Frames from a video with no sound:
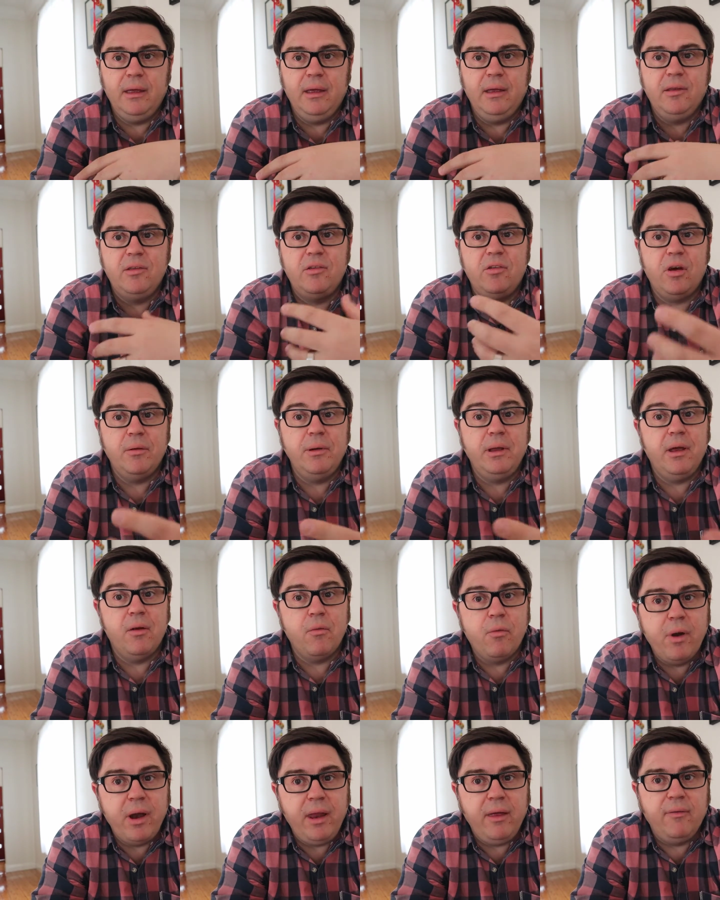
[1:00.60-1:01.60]
It's time to get
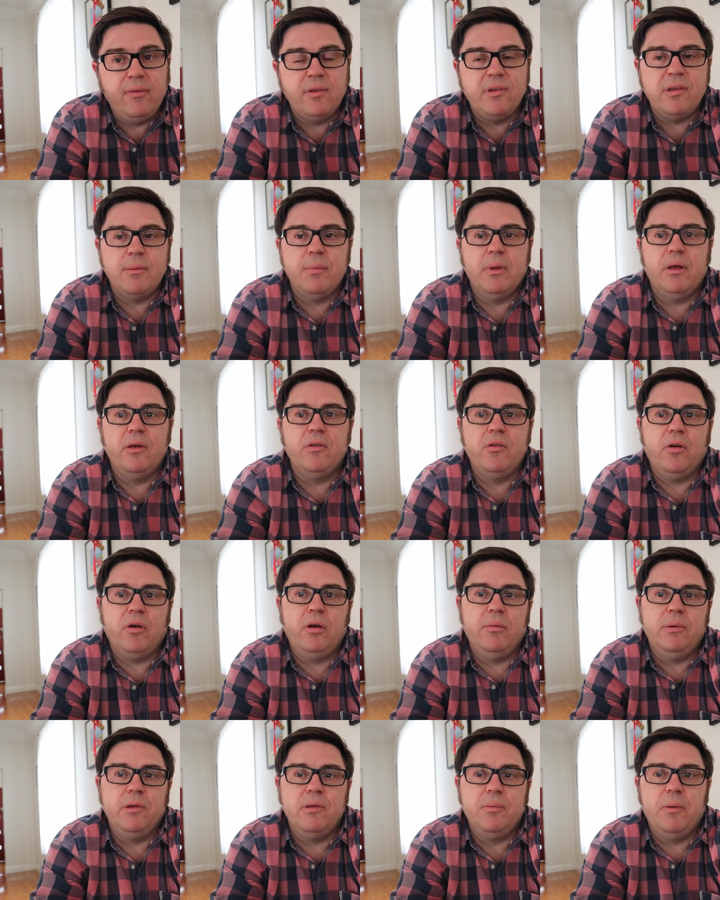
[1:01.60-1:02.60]
ready for some of those
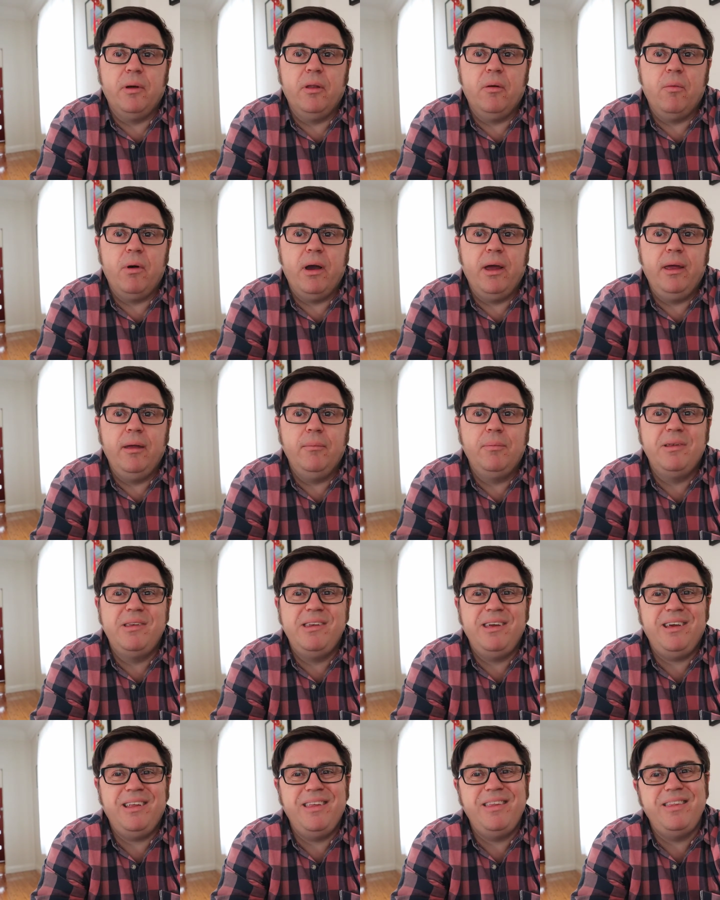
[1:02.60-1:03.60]
documents, by the way,
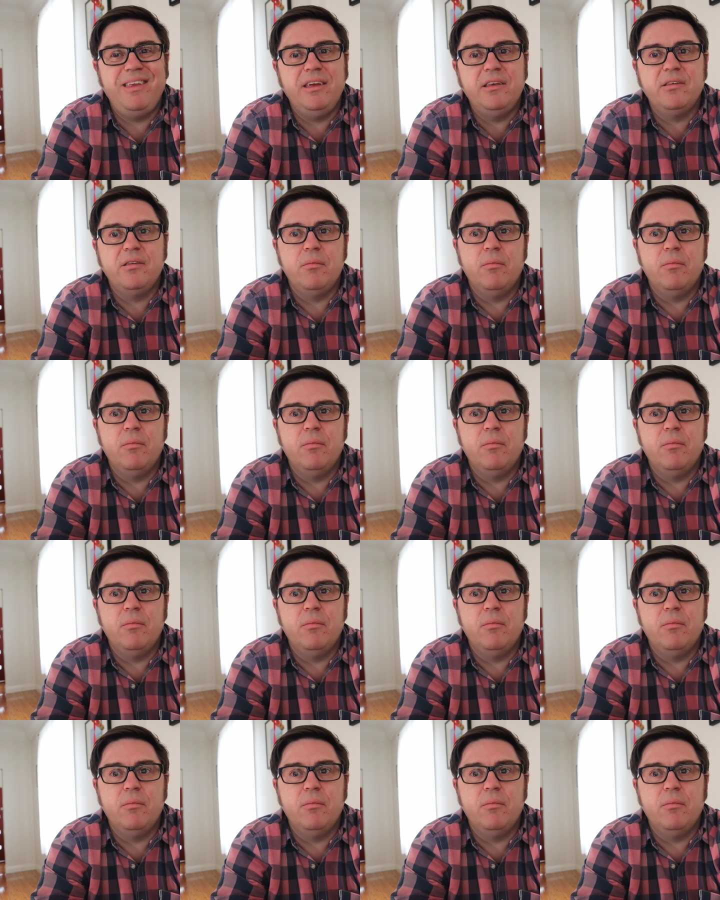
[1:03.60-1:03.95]
particularly things